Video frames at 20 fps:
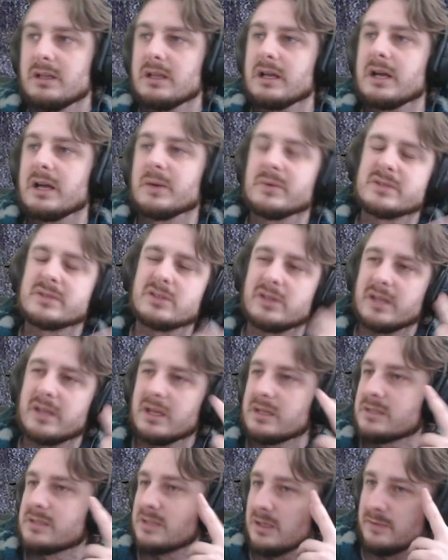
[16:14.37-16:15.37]
With a lot of
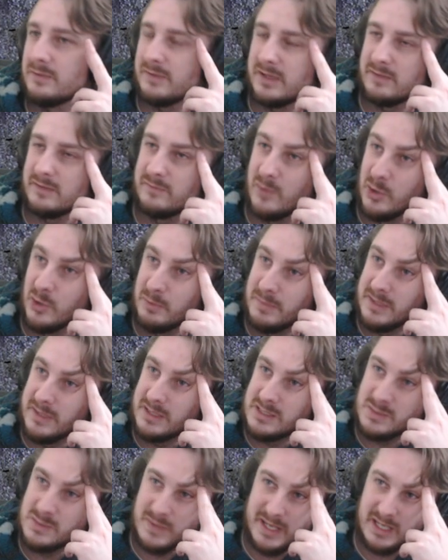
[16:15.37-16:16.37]
other stuff like vote
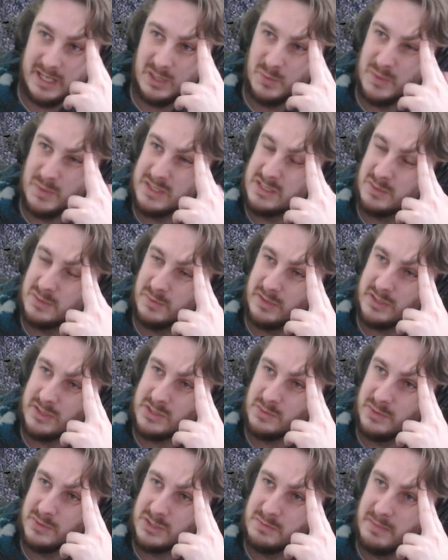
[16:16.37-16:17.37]
mix, we had a Wizard
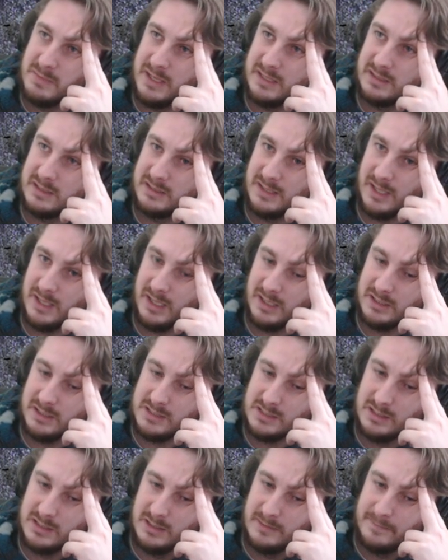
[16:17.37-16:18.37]
Wish, which meant that